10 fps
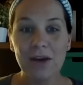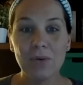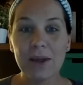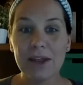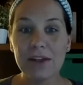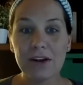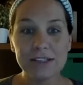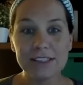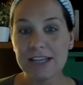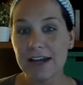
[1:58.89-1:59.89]
with our
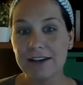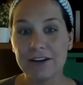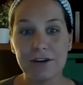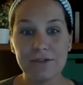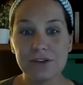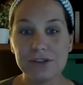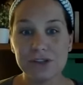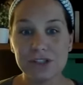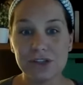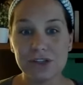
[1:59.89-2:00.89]
son and our future
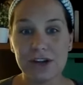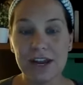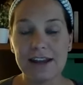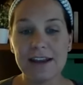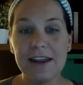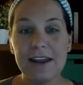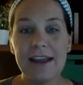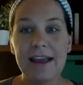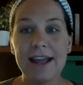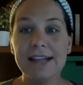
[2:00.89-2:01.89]
children
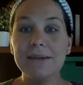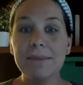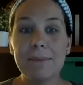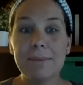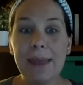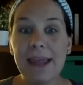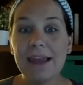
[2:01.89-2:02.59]
and make